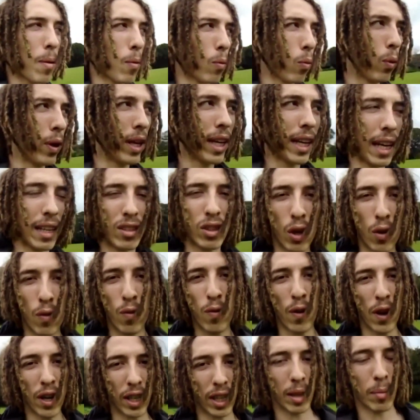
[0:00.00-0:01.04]
we get so
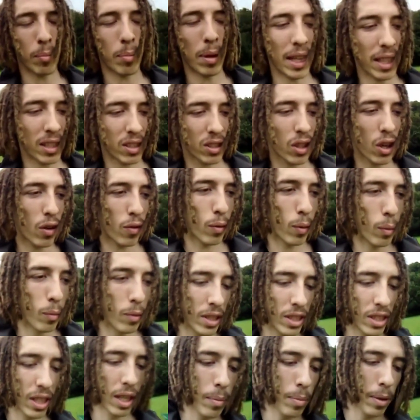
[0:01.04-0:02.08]
fucking pissed off
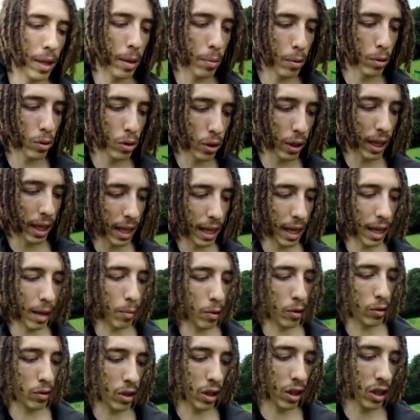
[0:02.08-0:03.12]
when we see people treating
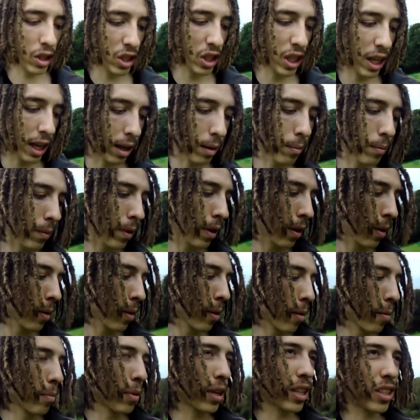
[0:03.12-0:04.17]
animals like shit.
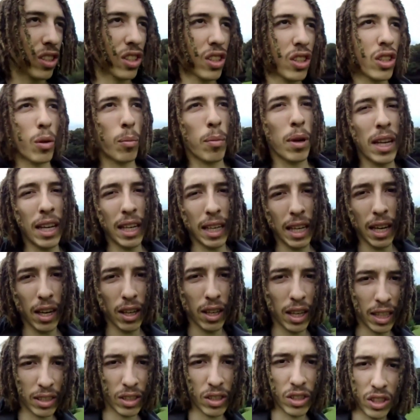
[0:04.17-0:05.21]
Because it's completely
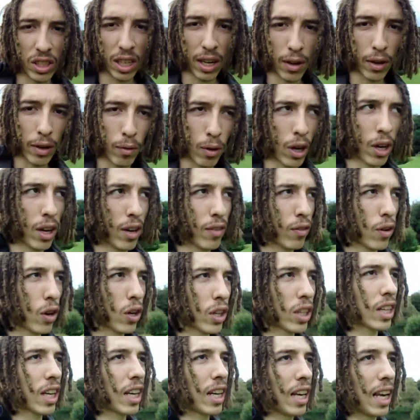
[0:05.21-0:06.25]
unnecessary, right? If
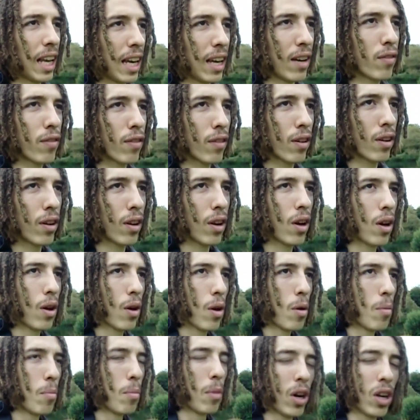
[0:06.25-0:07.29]
I can live
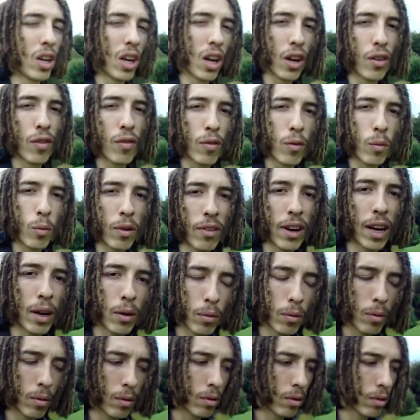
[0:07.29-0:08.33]
my life
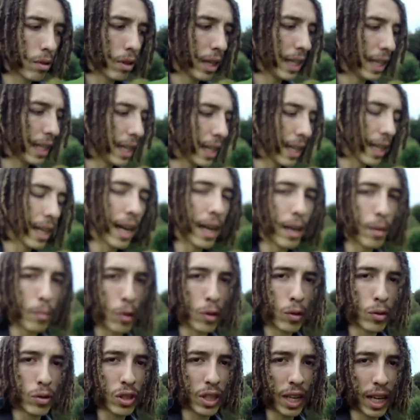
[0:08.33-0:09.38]
without eating
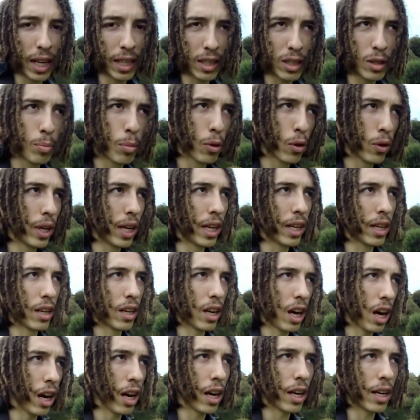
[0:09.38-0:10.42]
animals and exploiting
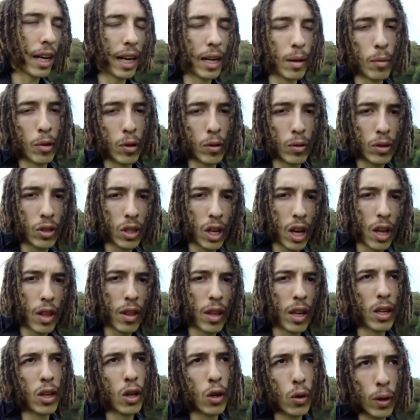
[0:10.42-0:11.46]
and hurting animals,
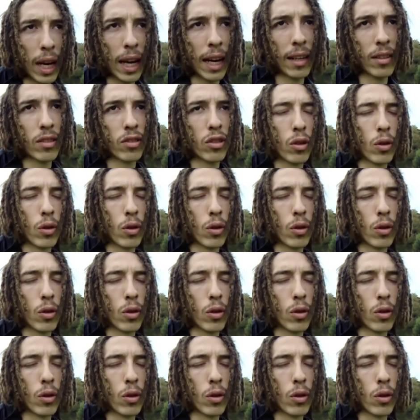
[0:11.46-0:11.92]
then you can